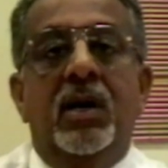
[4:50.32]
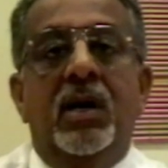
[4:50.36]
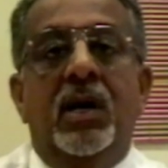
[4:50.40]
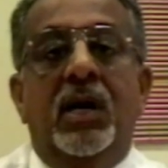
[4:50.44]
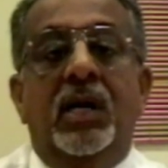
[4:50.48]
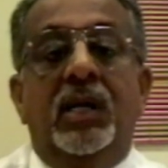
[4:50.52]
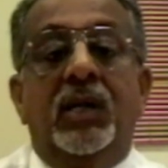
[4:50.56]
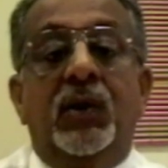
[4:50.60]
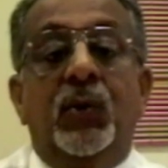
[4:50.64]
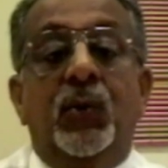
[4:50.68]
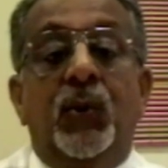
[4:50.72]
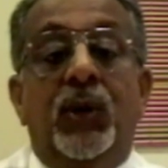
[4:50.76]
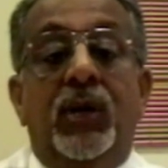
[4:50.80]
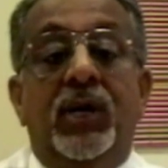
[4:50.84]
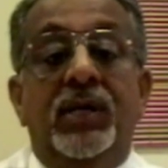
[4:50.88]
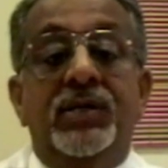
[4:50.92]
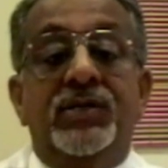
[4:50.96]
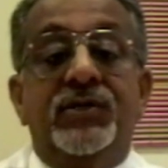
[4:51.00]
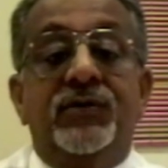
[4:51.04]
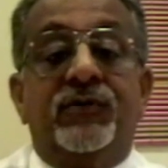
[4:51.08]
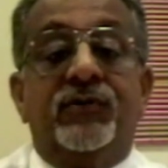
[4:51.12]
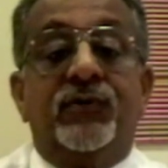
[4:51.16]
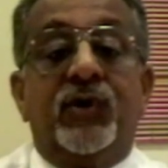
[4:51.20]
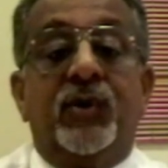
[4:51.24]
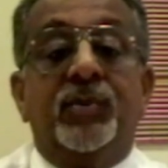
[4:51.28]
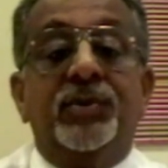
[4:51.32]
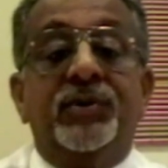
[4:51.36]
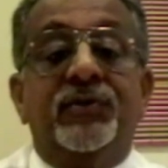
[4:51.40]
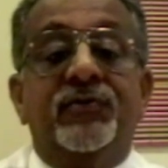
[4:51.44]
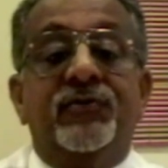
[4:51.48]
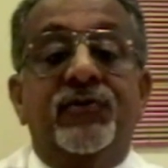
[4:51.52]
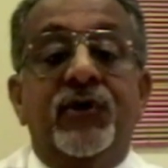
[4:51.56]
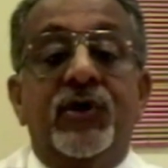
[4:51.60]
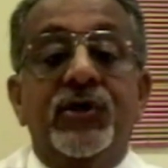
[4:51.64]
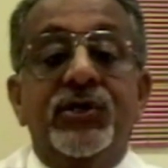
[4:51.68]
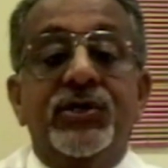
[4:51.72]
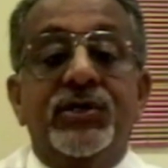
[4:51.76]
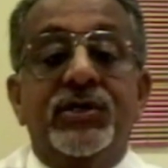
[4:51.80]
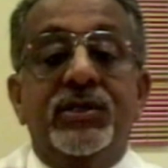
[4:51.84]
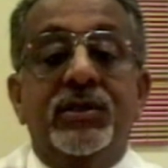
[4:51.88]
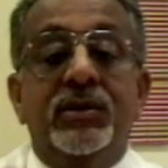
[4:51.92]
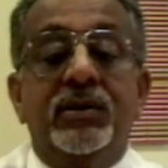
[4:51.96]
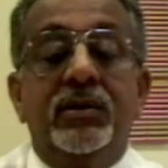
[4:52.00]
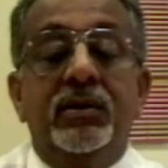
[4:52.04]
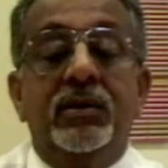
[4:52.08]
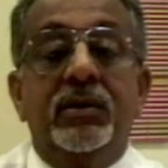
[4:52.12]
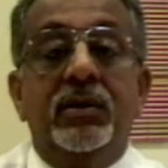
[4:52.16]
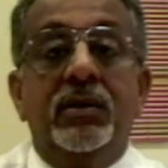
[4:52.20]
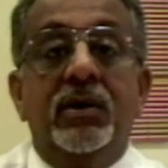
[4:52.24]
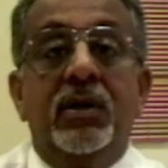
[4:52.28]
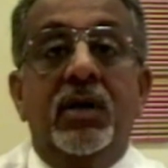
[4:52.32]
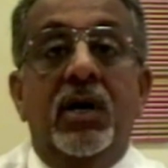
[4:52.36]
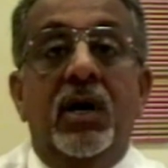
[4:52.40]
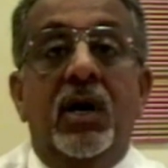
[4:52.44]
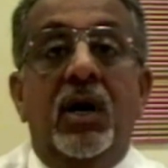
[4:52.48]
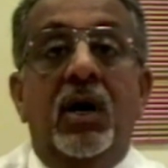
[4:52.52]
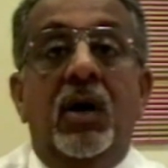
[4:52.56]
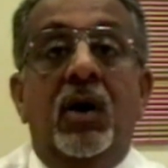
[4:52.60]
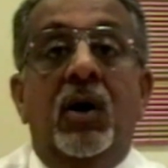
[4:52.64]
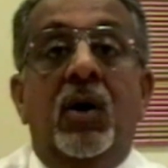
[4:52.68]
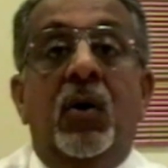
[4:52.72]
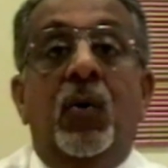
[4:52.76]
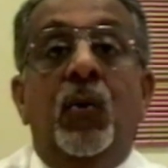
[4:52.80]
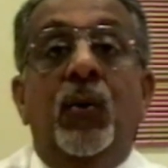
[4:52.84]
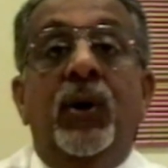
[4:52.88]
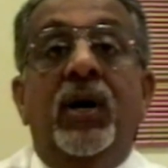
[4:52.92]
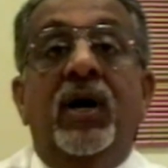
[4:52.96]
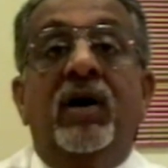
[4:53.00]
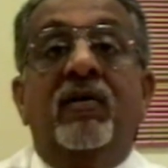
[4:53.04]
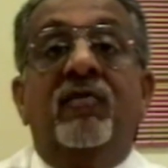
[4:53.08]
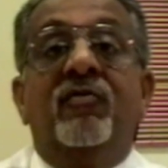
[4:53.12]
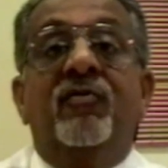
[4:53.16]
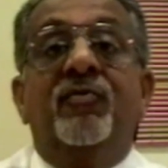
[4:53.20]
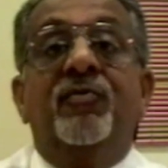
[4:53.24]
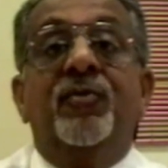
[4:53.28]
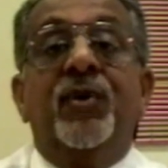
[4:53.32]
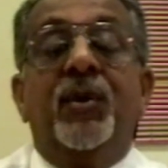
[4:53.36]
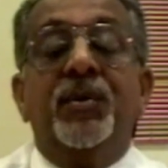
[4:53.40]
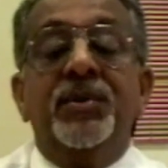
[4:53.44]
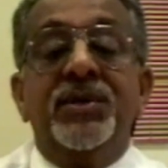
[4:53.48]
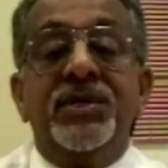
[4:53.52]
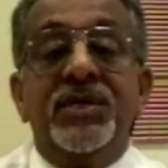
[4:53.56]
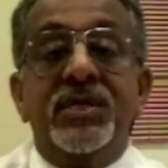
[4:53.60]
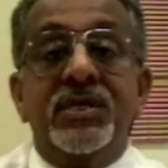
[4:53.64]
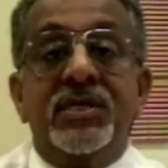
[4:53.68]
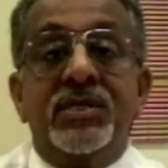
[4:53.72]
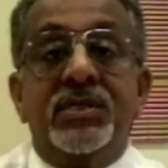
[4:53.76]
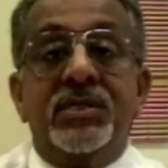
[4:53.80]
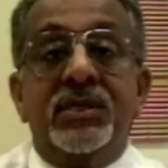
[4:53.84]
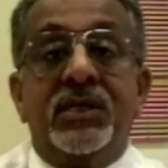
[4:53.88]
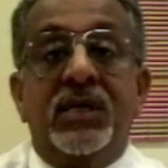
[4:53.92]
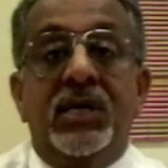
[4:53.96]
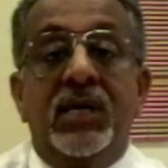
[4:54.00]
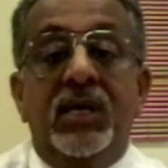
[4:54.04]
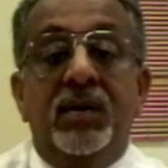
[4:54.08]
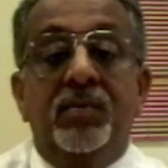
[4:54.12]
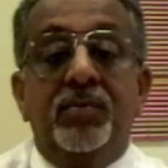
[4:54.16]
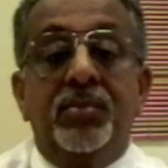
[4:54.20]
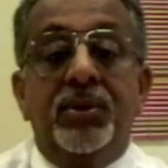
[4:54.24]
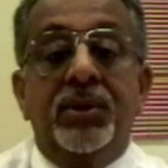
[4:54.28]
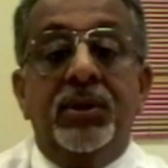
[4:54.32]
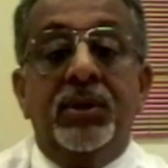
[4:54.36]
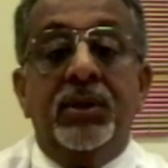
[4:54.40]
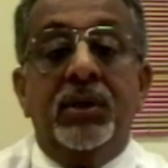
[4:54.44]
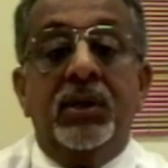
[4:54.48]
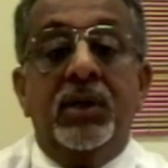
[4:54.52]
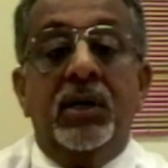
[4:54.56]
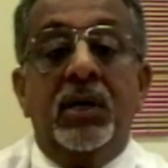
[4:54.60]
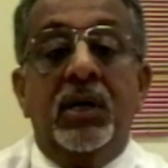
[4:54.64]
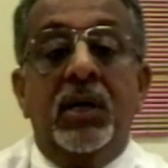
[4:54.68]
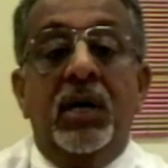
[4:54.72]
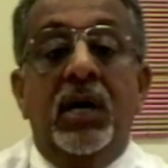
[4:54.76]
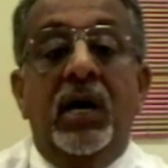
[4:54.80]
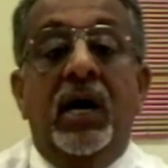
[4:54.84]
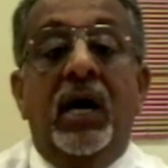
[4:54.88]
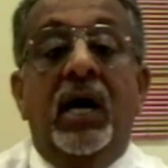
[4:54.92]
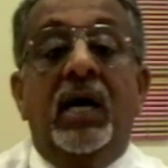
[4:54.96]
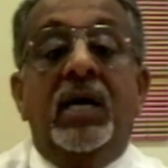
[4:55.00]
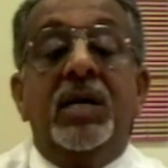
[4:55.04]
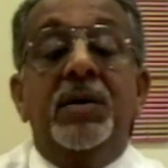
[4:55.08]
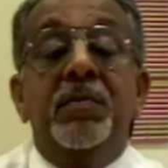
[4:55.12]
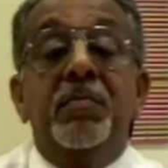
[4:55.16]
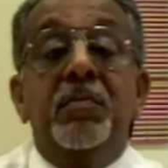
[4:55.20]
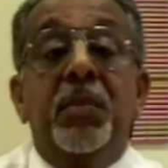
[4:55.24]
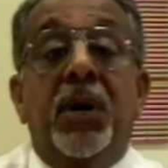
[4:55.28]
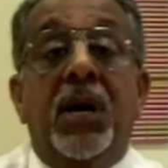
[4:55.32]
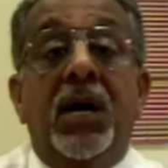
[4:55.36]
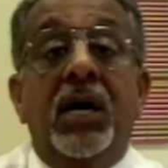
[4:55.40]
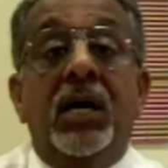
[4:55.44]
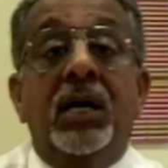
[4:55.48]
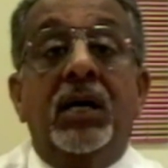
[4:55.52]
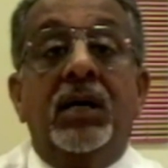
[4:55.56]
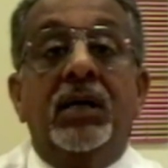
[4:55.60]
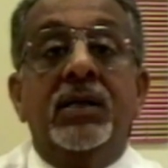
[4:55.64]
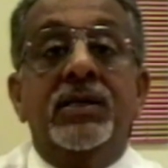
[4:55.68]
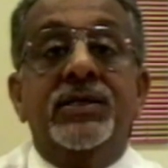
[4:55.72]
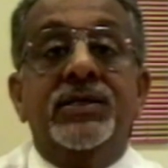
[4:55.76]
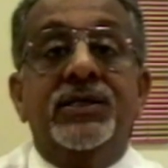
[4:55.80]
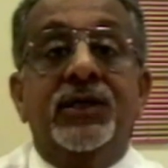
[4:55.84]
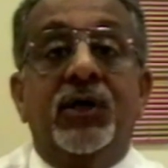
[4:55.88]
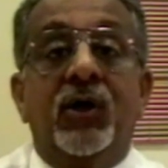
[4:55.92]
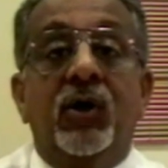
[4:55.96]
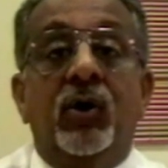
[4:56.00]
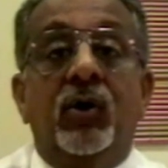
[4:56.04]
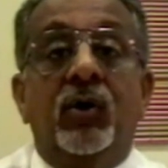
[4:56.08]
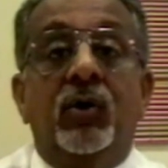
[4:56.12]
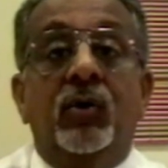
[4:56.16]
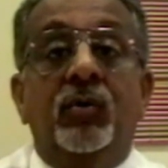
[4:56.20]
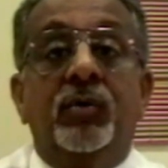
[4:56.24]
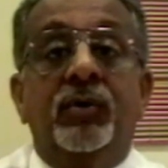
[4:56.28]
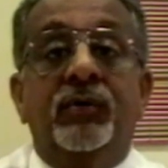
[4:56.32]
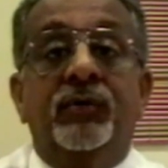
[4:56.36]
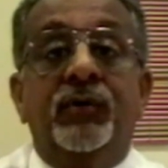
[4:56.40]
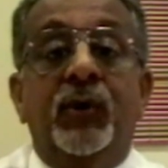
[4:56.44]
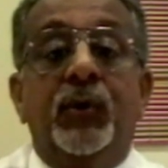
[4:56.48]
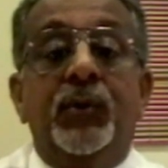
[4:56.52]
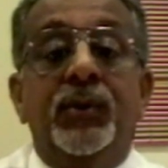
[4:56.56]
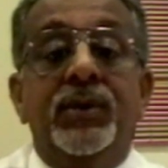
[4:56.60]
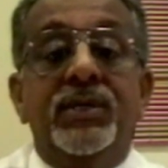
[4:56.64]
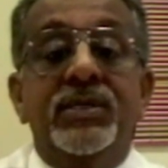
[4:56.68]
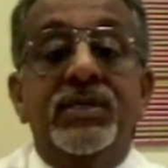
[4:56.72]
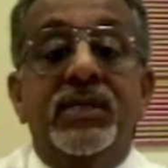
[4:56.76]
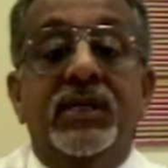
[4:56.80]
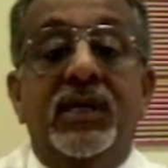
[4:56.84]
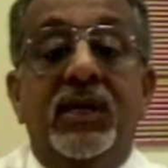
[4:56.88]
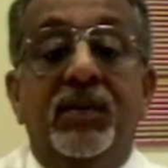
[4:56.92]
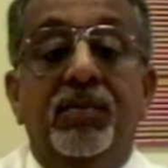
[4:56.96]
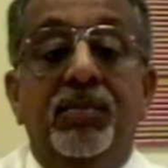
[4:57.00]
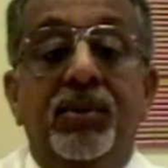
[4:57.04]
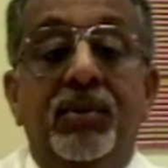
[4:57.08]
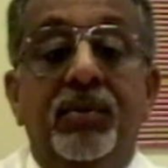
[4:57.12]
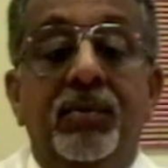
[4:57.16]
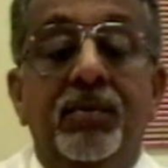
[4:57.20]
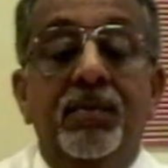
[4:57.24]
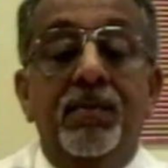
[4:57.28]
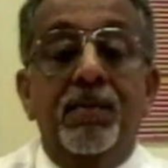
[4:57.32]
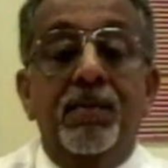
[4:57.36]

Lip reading: In the words of Robert Frost, we have promises to keep and miles to go before we sleep.